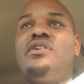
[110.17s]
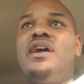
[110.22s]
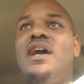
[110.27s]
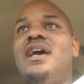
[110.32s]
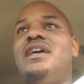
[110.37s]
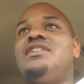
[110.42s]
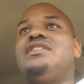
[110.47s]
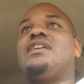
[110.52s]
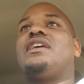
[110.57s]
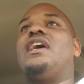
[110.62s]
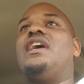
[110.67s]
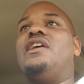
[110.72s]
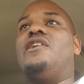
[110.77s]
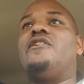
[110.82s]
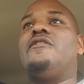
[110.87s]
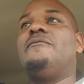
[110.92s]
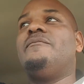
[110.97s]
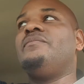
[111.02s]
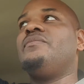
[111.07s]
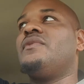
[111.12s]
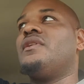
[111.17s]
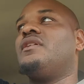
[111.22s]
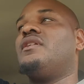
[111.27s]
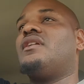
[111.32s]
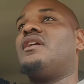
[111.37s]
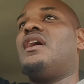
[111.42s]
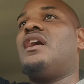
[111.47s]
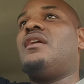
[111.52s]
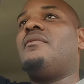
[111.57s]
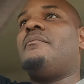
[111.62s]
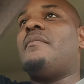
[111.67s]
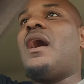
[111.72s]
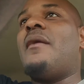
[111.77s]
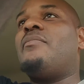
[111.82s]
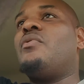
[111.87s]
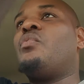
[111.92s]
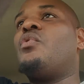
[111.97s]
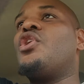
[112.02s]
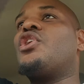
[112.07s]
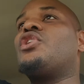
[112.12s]
educator. I've
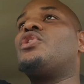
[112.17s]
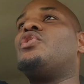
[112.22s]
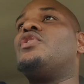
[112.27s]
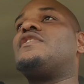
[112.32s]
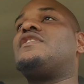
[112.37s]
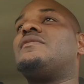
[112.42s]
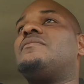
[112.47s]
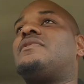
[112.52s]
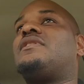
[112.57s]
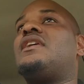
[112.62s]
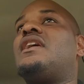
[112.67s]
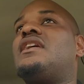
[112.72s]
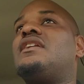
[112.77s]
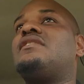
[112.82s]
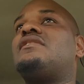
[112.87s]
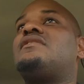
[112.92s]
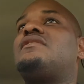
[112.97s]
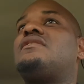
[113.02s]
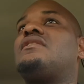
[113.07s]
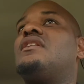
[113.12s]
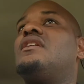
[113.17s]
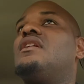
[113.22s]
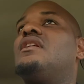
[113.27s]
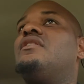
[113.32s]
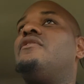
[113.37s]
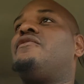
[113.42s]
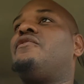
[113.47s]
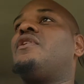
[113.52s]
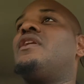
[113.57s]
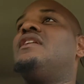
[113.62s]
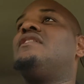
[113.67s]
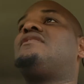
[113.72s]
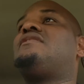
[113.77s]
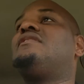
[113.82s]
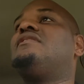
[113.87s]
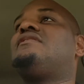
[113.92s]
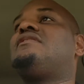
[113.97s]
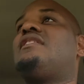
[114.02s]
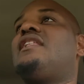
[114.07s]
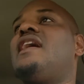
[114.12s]
been working on some things, for
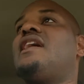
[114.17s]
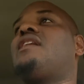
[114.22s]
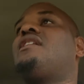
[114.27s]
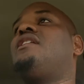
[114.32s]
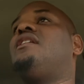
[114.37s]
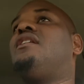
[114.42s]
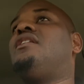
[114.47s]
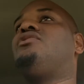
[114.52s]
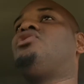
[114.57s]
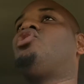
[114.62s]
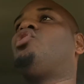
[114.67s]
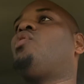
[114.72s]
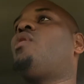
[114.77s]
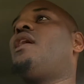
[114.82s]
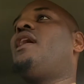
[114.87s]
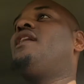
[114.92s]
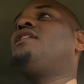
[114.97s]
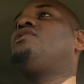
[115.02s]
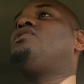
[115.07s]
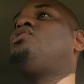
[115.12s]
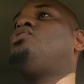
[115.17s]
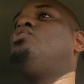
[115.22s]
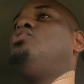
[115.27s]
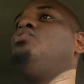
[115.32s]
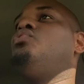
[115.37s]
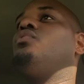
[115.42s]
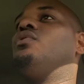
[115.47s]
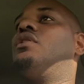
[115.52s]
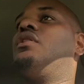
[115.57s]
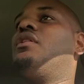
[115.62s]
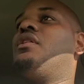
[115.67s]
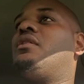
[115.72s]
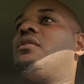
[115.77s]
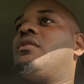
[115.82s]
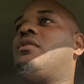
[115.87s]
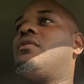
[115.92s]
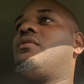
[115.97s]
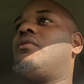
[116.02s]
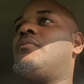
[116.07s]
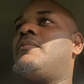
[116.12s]
instance, like trying to
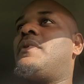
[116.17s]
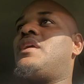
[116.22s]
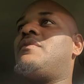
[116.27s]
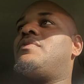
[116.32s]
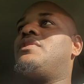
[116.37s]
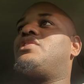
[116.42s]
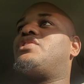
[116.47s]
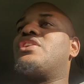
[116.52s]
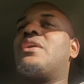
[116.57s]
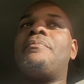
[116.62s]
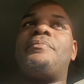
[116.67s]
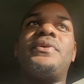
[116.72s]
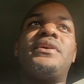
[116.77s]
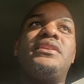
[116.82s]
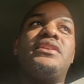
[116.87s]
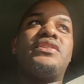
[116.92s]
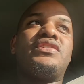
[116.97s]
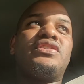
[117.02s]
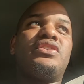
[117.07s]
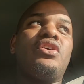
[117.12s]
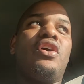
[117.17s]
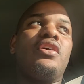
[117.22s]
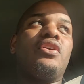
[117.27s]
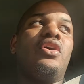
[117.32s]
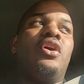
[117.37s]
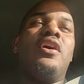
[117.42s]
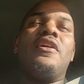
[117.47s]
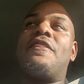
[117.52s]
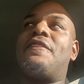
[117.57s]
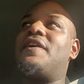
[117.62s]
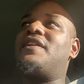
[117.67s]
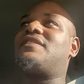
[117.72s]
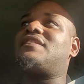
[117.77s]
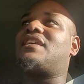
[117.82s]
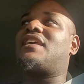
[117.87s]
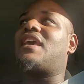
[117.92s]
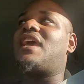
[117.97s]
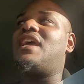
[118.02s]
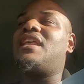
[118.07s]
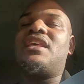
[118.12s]
maybe jump in and start
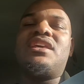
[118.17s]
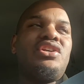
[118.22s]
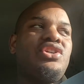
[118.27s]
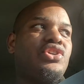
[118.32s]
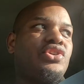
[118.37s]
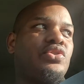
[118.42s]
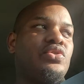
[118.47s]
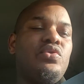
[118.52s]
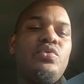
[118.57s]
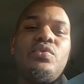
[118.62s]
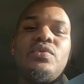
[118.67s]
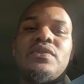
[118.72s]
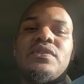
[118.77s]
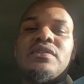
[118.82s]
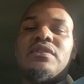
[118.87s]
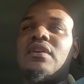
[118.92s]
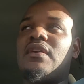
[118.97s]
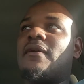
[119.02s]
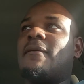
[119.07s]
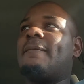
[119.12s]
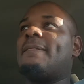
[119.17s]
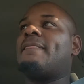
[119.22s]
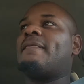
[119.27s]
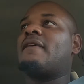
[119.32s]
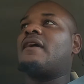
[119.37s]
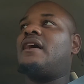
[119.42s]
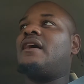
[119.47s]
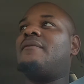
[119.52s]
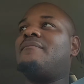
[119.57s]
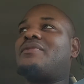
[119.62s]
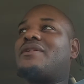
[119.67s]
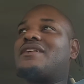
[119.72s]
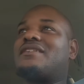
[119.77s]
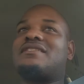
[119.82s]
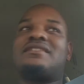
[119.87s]
authenticating shoes, because